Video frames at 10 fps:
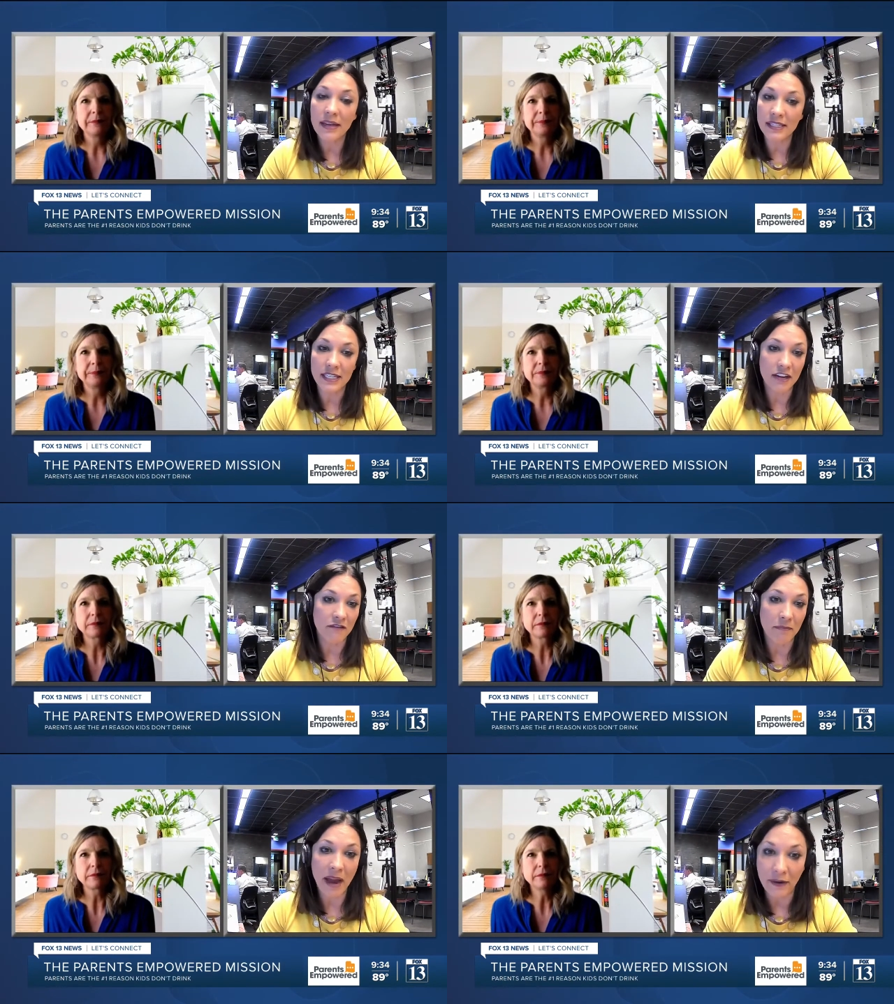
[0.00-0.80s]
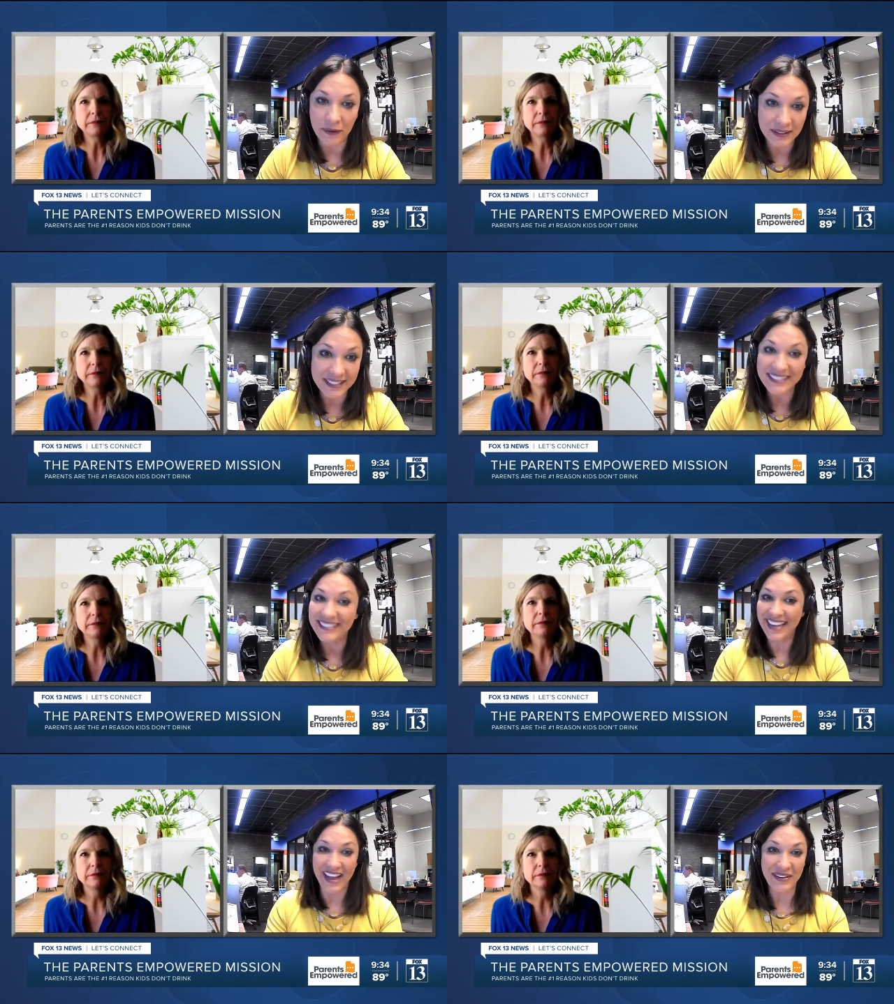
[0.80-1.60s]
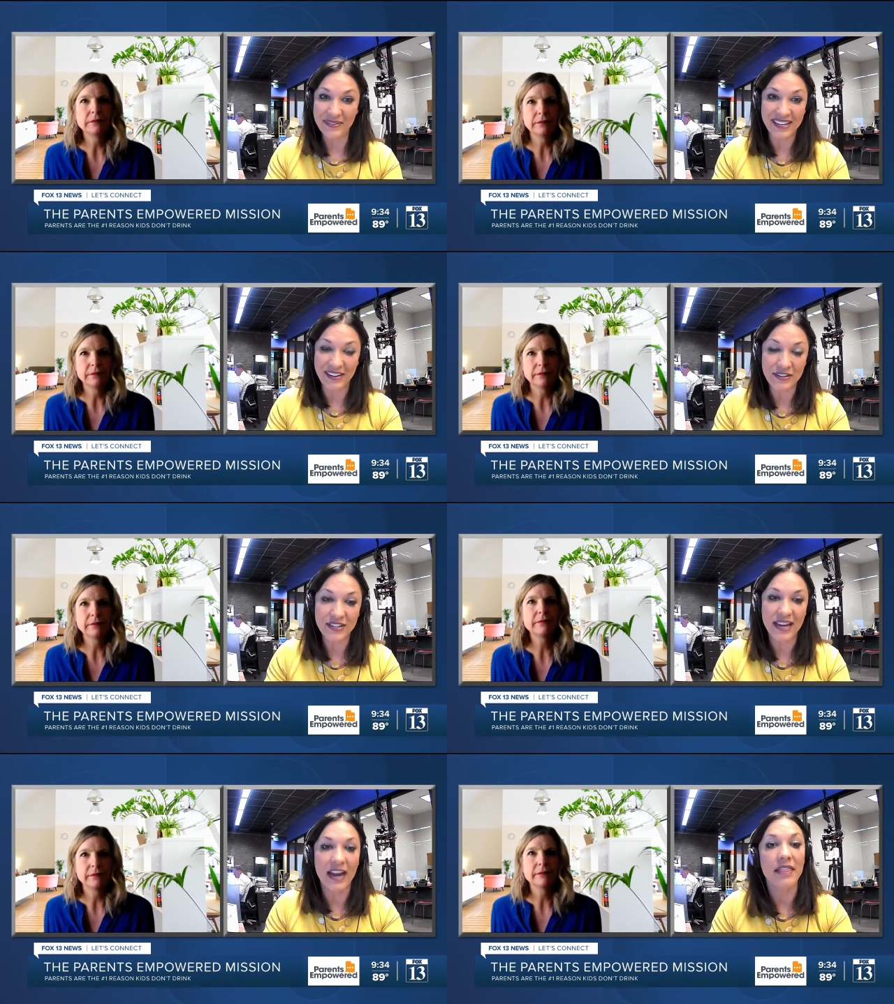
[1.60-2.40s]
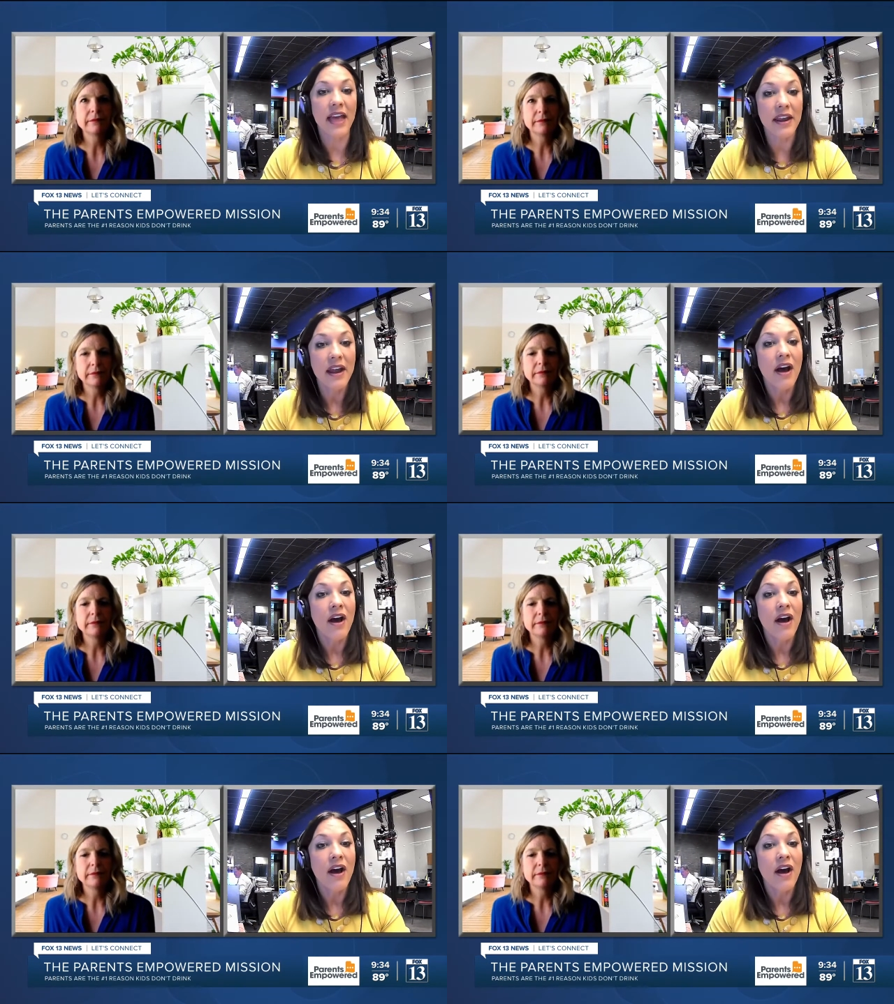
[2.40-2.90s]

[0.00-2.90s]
Speaker 1: plenty of parents out in our state that